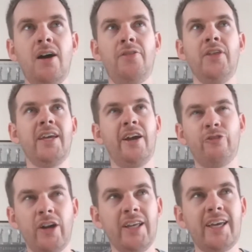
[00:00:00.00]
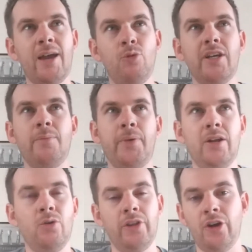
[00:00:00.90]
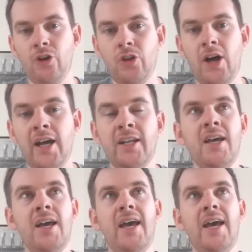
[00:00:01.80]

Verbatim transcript: I think our running game will get better with the O line